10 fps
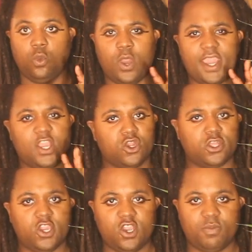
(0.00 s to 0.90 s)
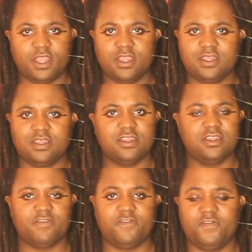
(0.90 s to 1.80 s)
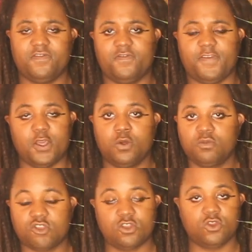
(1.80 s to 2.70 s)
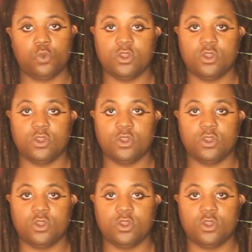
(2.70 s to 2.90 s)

way earlier, but it didn't film, so I don't know